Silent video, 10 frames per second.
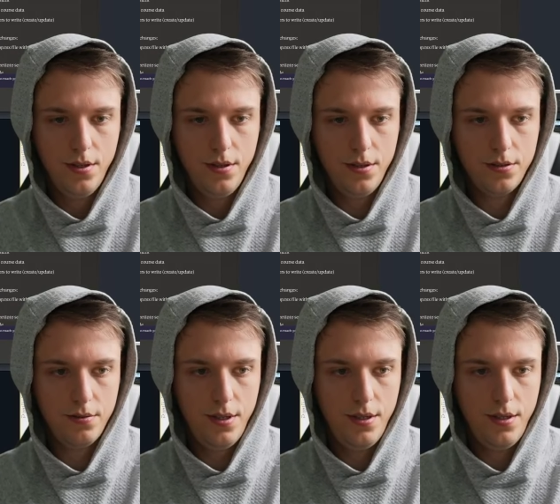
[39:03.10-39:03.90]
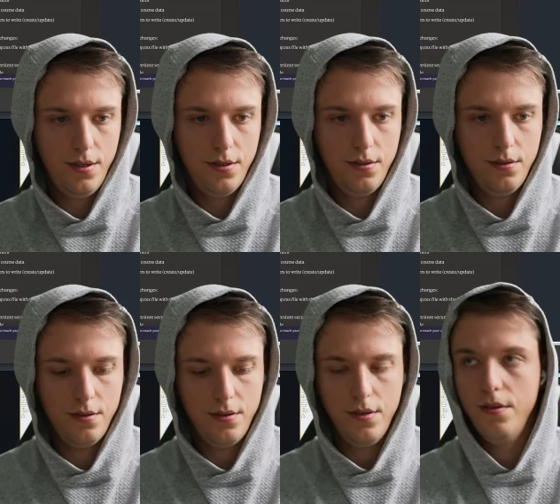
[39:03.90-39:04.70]
this right here
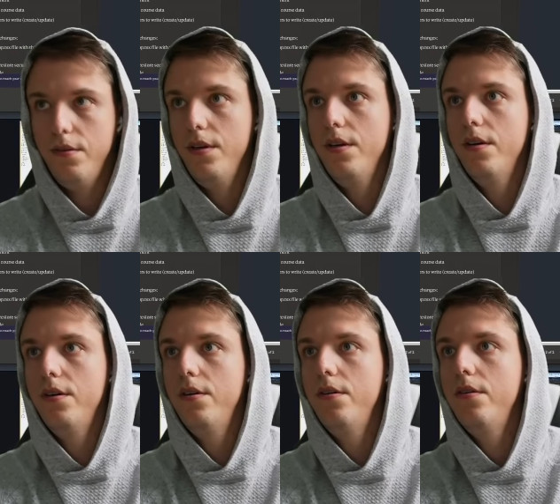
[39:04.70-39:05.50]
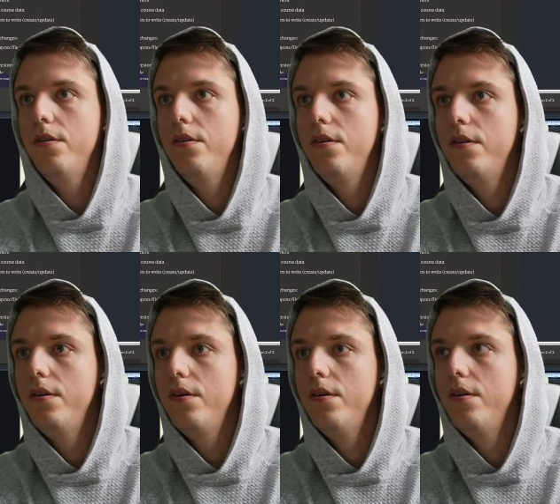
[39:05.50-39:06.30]
and go
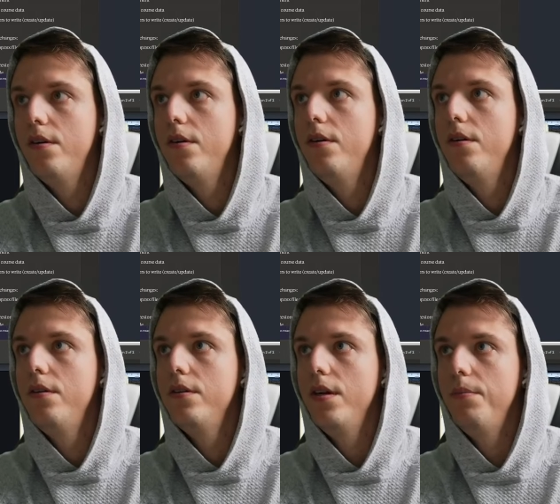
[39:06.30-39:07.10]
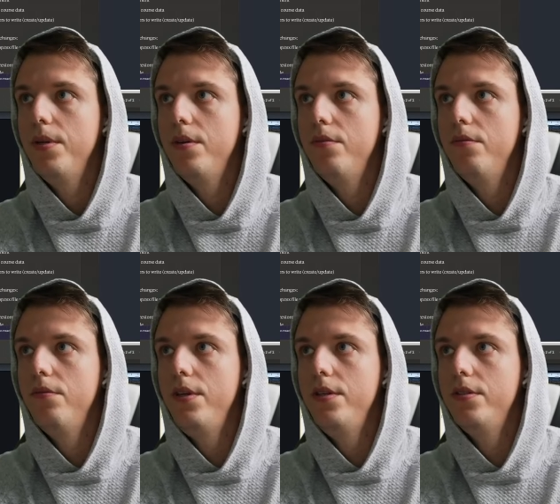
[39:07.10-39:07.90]
type in
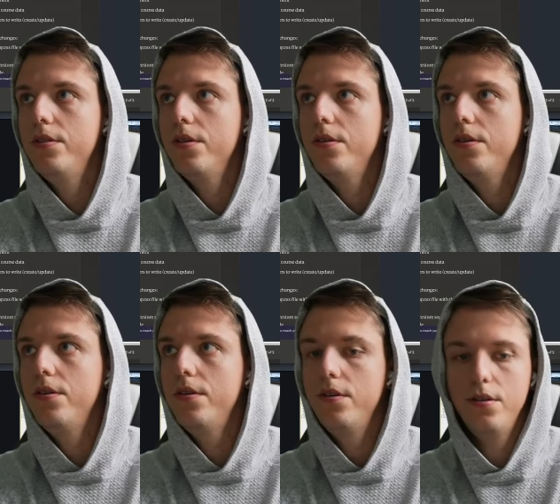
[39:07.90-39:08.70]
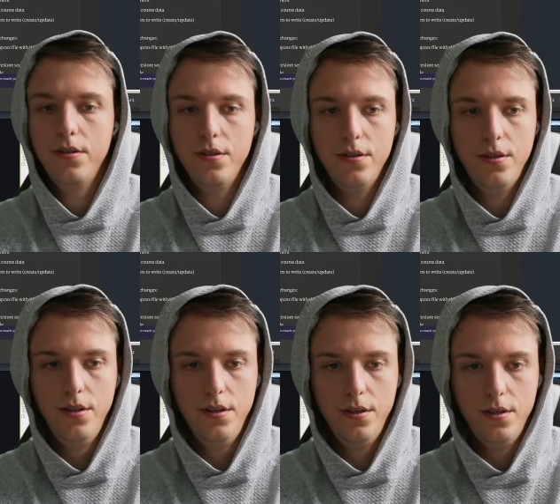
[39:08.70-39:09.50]
return.
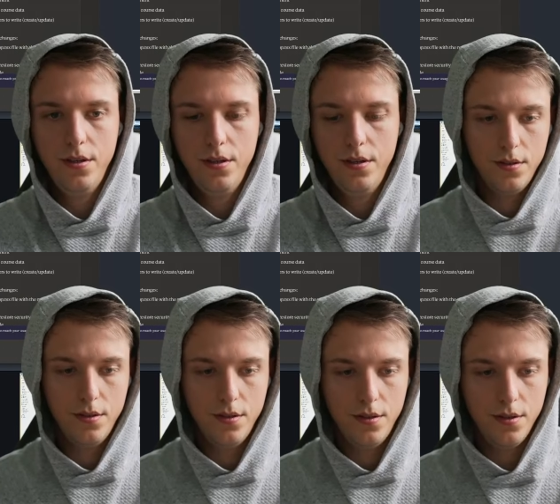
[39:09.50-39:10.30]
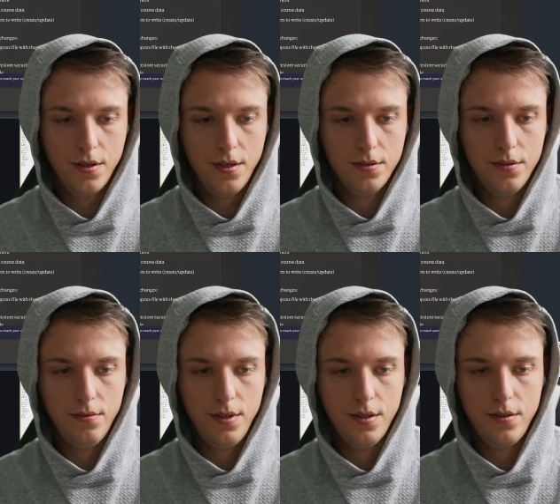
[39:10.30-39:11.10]
Okay, so
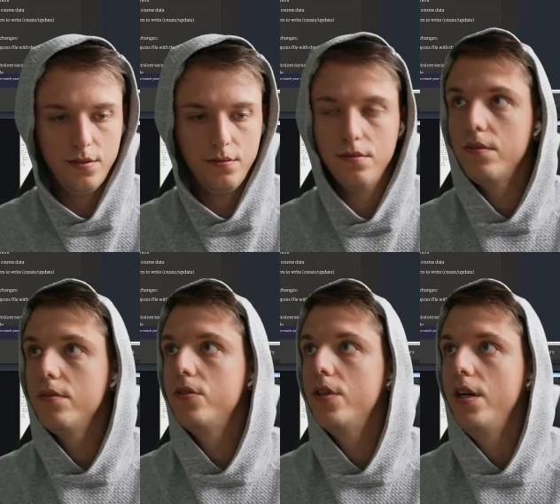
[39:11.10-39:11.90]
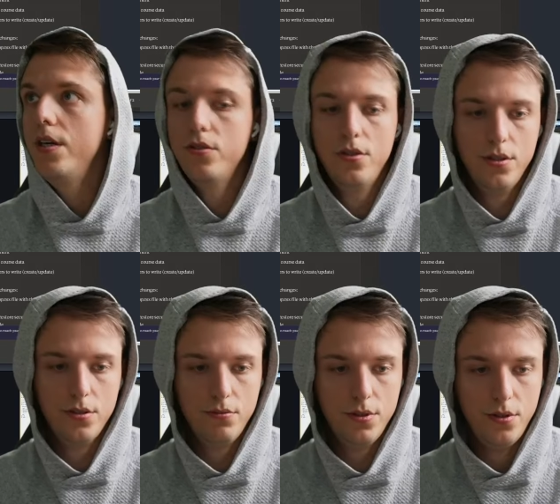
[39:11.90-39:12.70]
we got to change
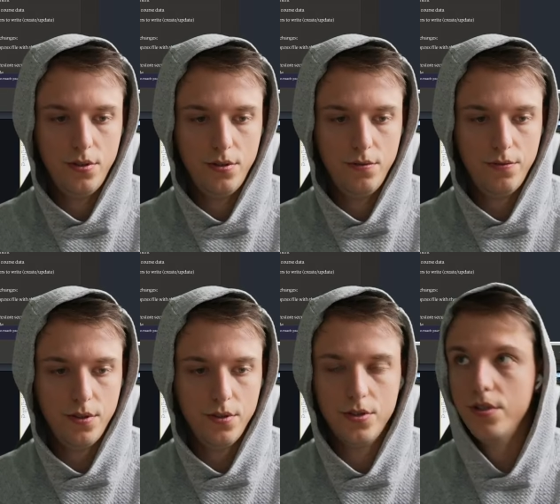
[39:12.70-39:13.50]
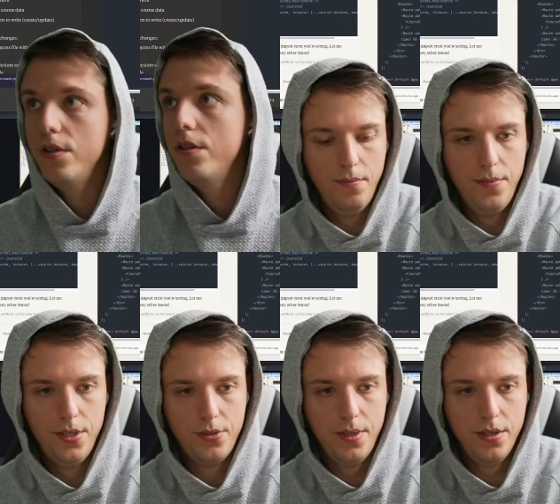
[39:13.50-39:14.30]
this return function. This
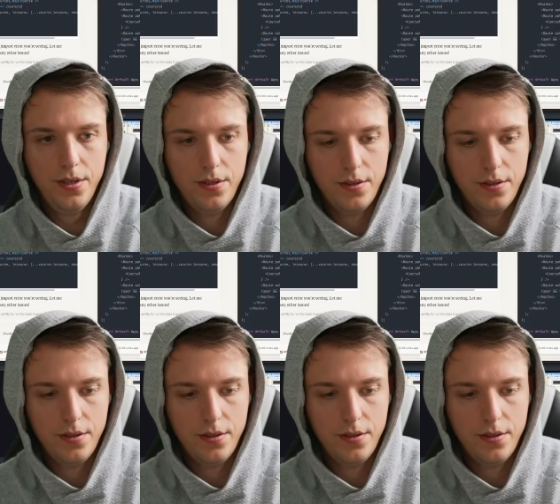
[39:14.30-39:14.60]
should be good.